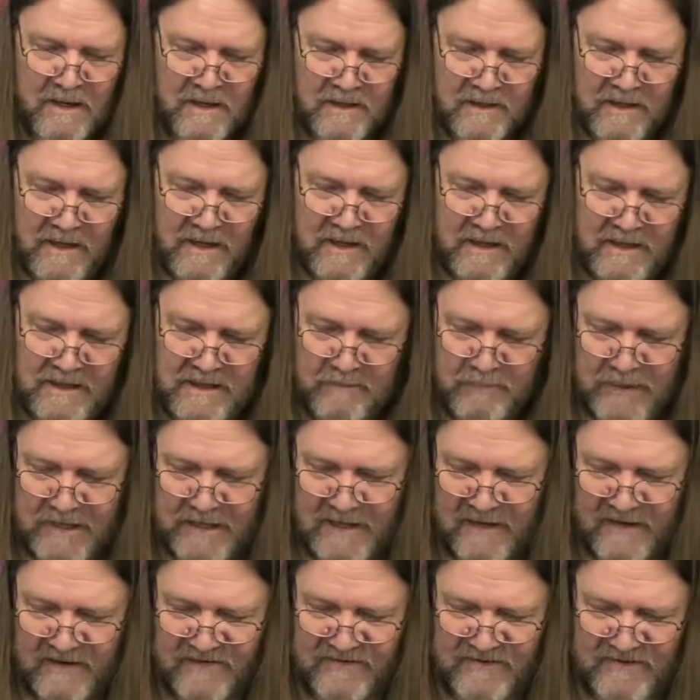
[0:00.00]
Going to bring
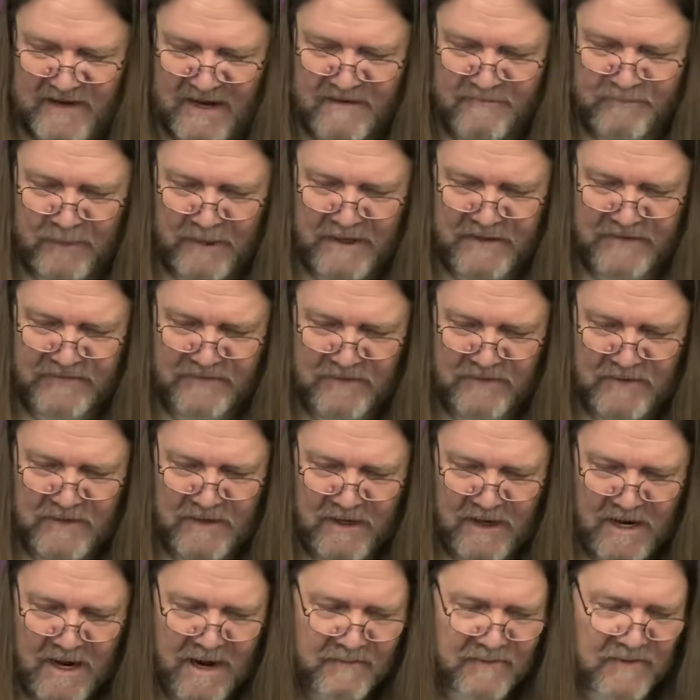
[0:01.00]
in a safe place for you to
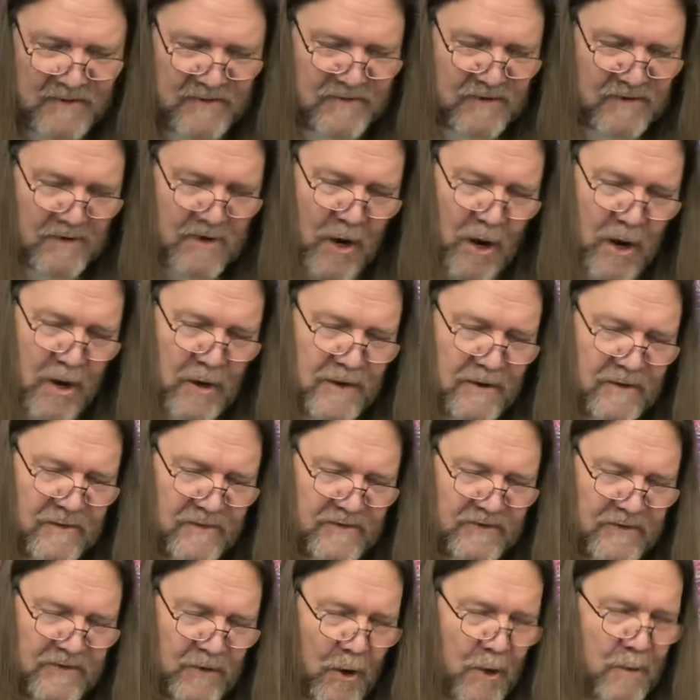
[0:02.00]
love because you're calling in your
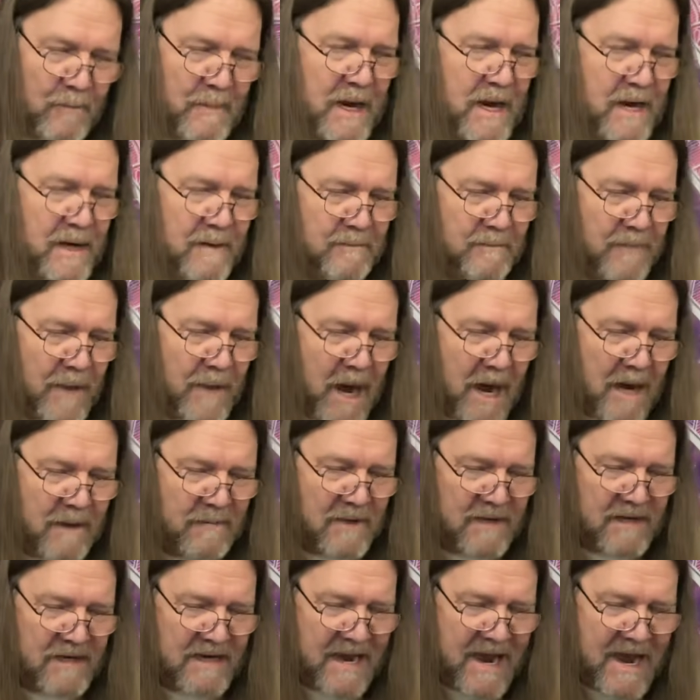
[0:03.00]
soulmate, bottom
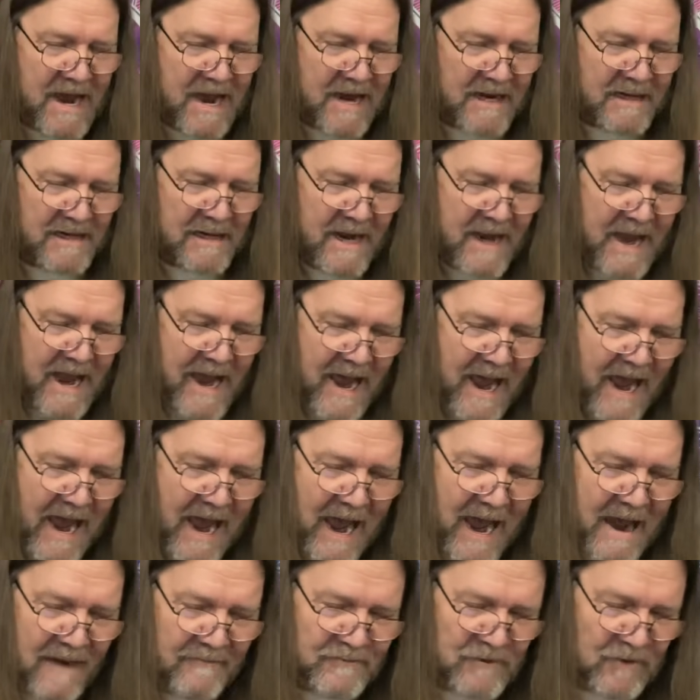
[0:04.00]
of the deck,
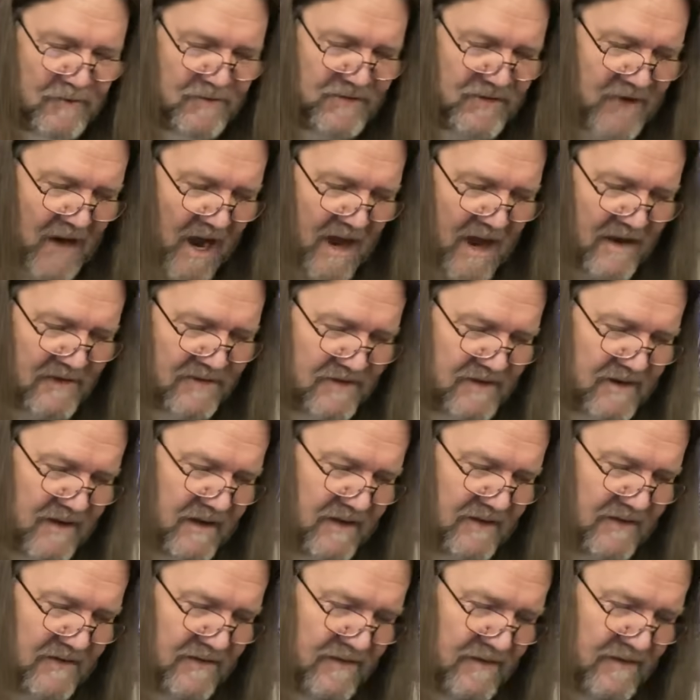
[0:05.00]
after
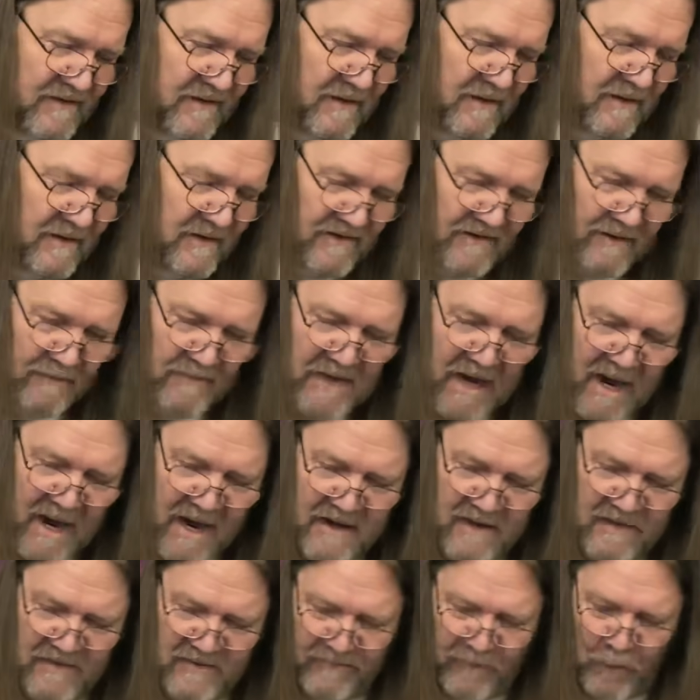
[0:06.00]
justice, some kind
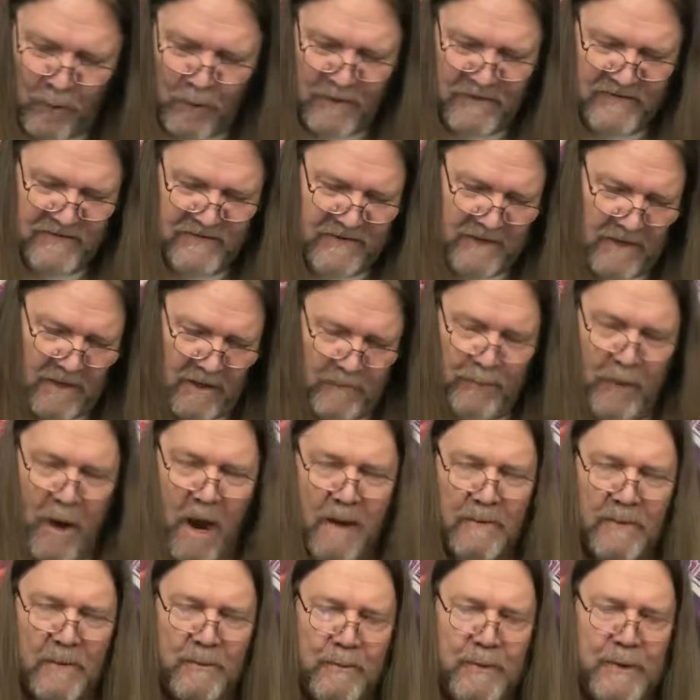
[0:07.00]
of divorce here
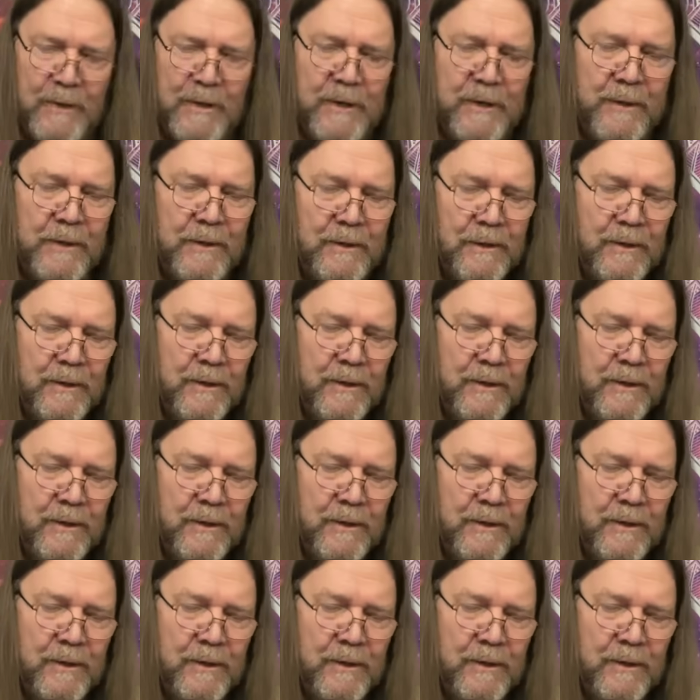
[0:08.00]
probably.